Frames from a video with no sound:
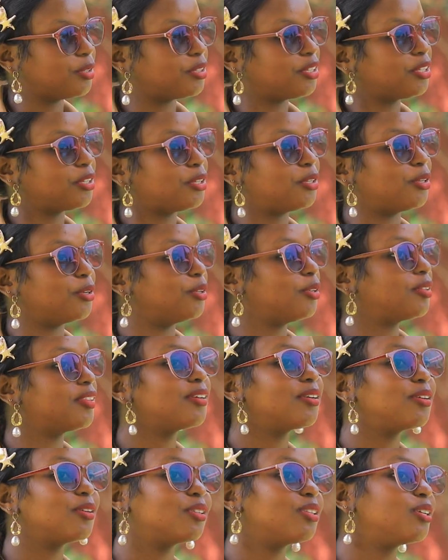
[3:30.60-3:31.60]
You think
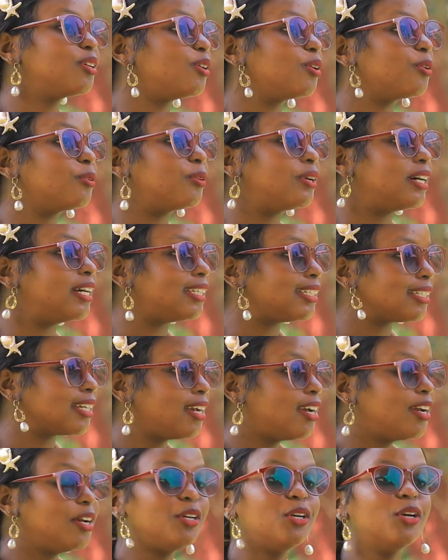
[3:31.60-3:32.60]
you're what?
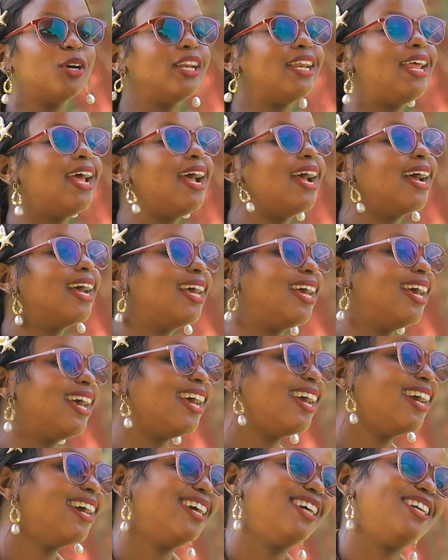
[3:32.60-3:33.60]

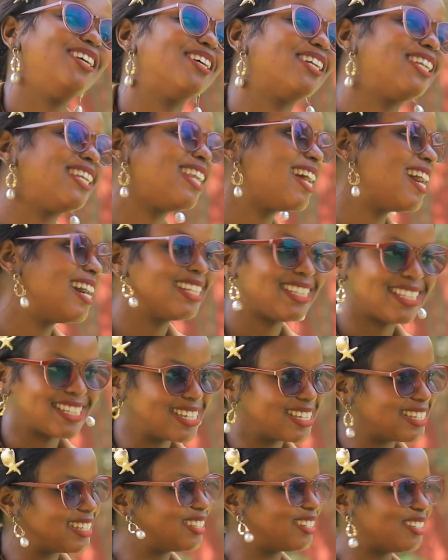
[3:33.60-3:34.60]
You're
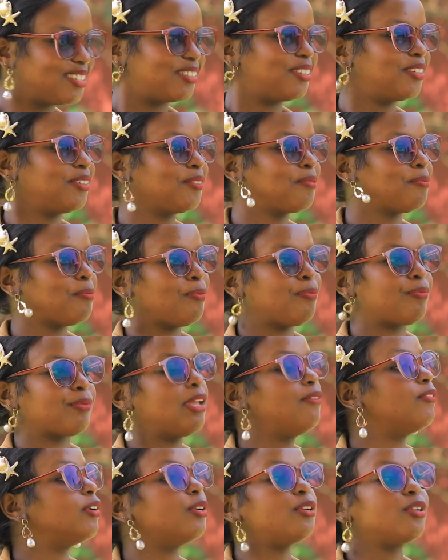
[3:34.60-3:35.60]
nothing, you know.
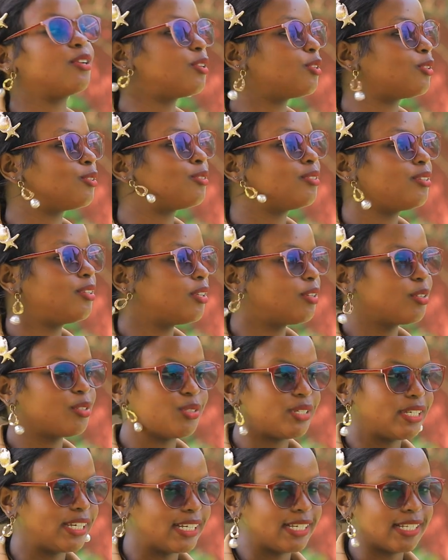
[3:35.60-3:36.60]
Even when you're not
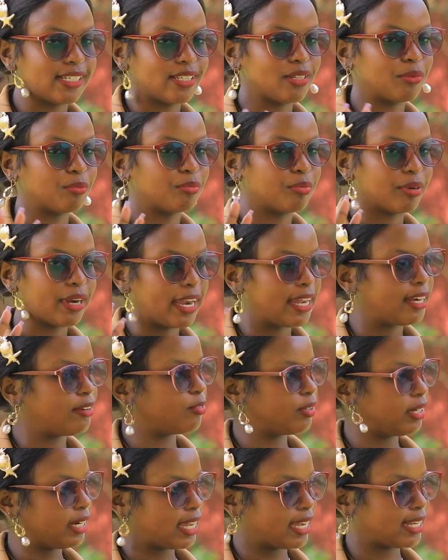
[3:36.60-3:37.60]
doing anything pride
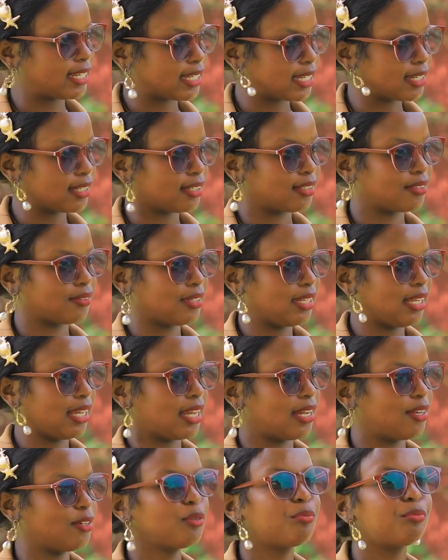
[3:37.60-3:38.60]
related.
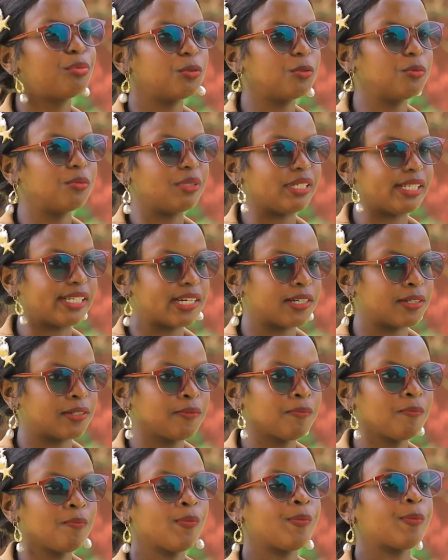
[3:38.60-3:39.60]
Yeah, not pull me
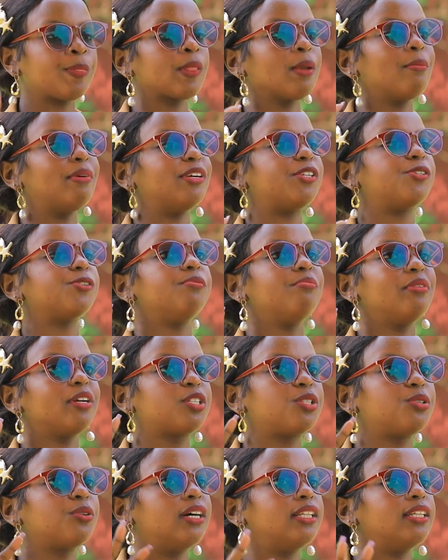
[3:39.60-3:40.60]
down, but should make
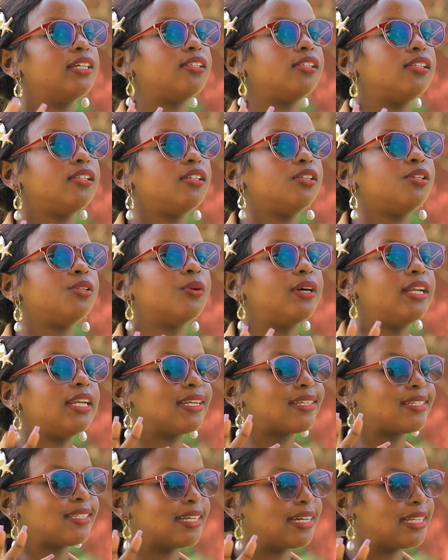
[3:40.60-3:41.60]
sure that you
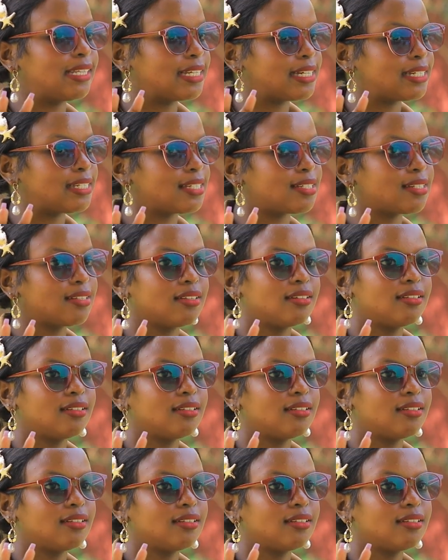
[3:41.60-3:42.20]
understand that